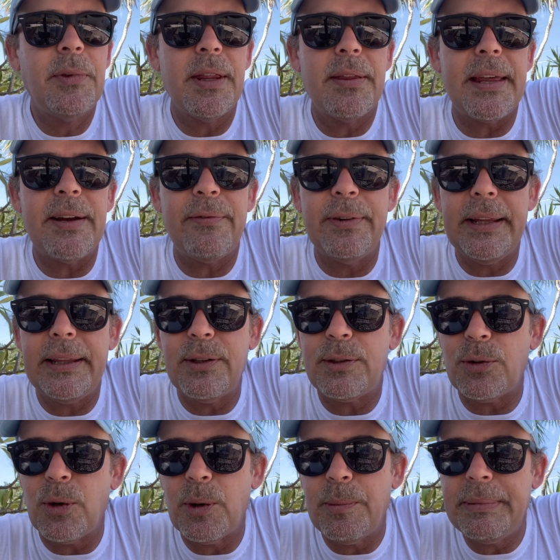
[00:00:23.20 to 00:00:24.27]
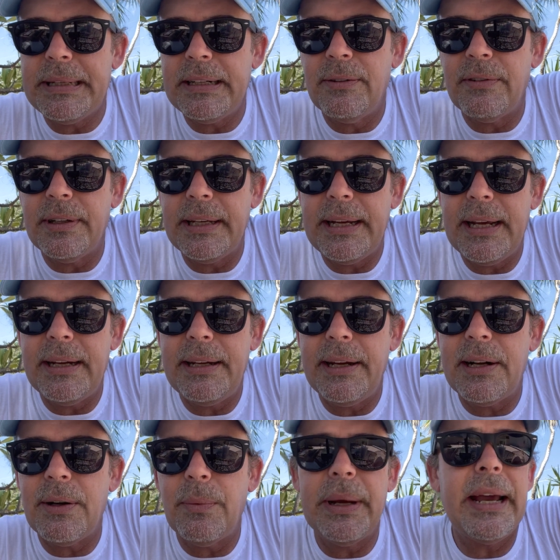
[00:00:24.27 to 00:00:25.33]
Thankfully, the storm didn't really hit
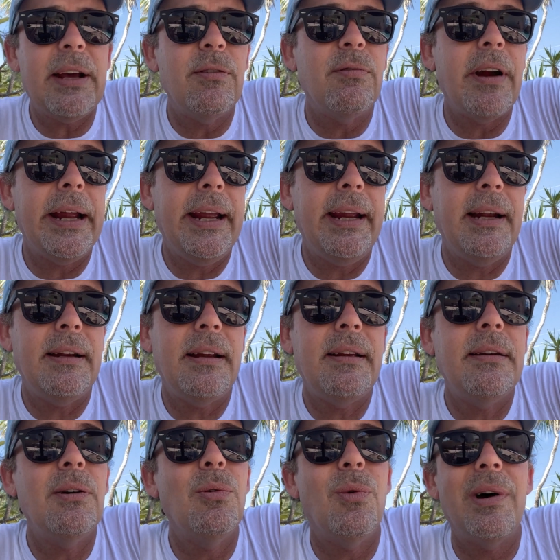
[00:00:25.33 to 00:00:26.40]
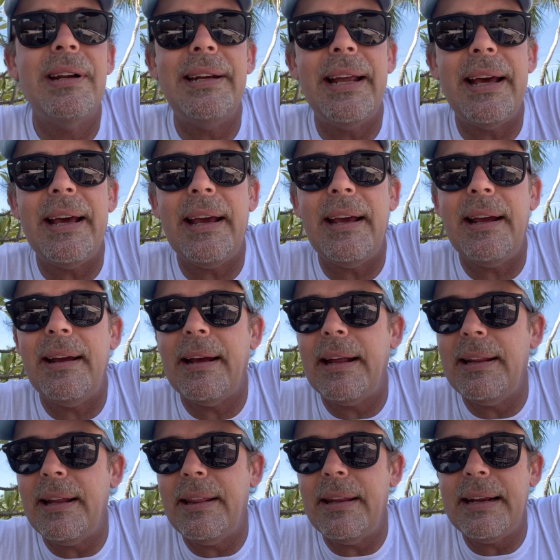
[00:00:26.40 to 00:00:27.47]
here. We had rain one day, and
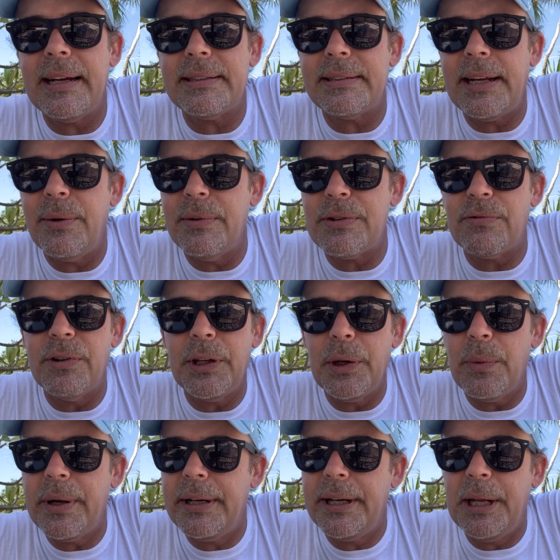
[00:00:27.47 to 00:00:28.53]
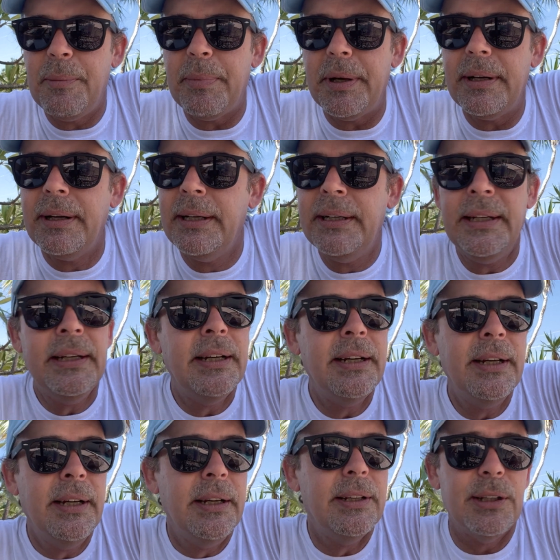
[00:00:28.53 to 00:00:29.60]
then the next day it was really windy, but
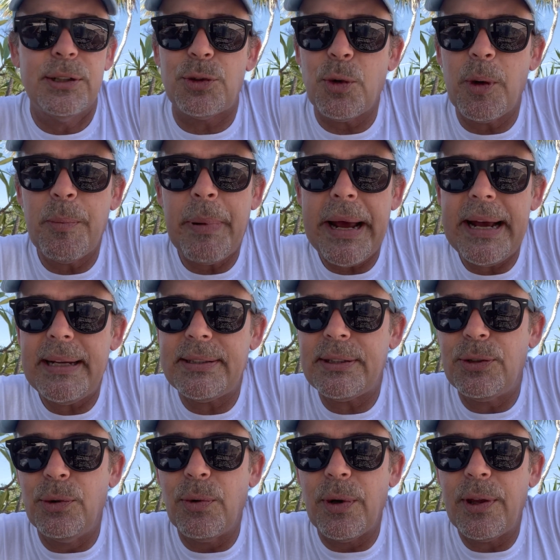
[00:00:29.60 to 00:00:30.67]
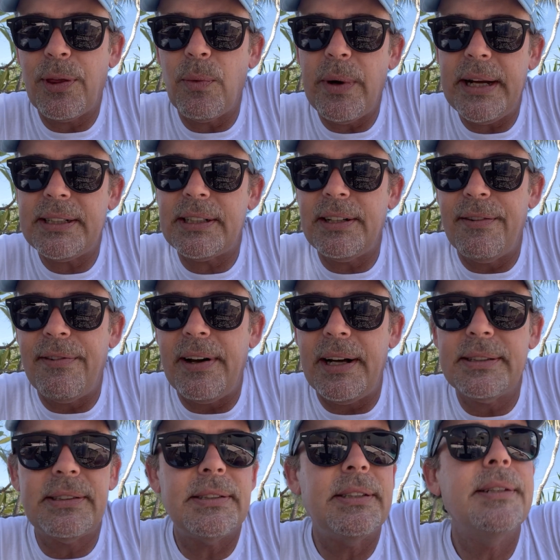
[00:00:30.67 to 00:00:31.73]
the storm passed northwest of
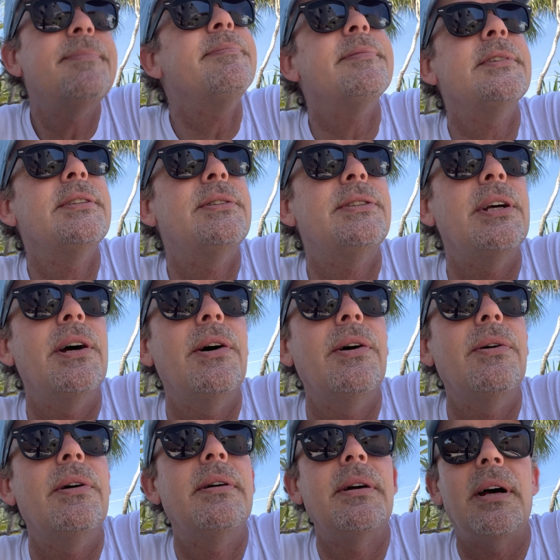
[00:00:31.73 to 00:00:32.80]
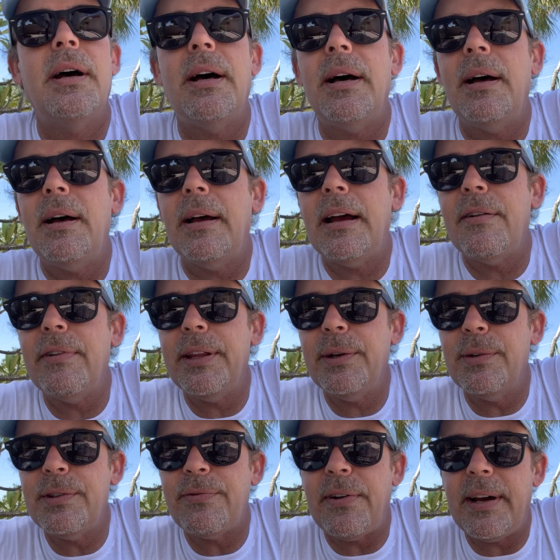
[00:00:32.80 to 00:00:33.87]
us, so everything
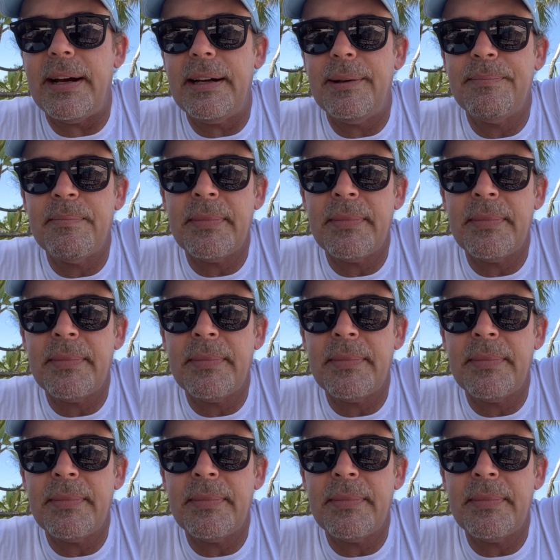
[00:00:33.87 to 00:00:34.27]
was fine.